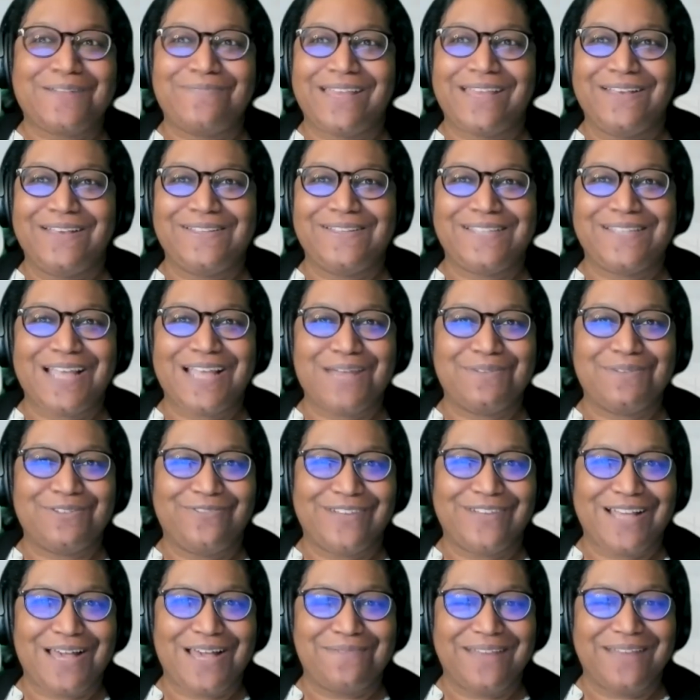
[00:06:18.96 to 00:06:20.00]
Thank you so much for
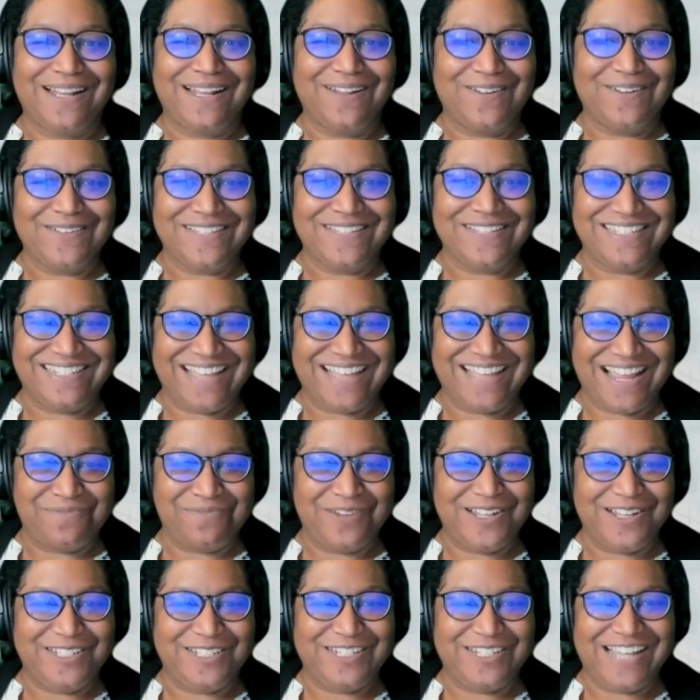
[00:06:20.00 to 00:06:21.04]
coming along today.
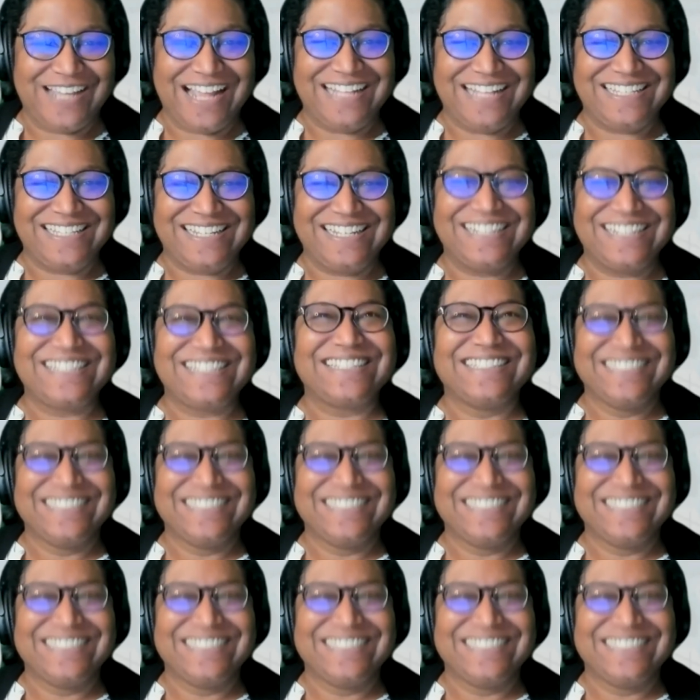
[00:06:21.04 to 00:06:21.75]
Appreciate it.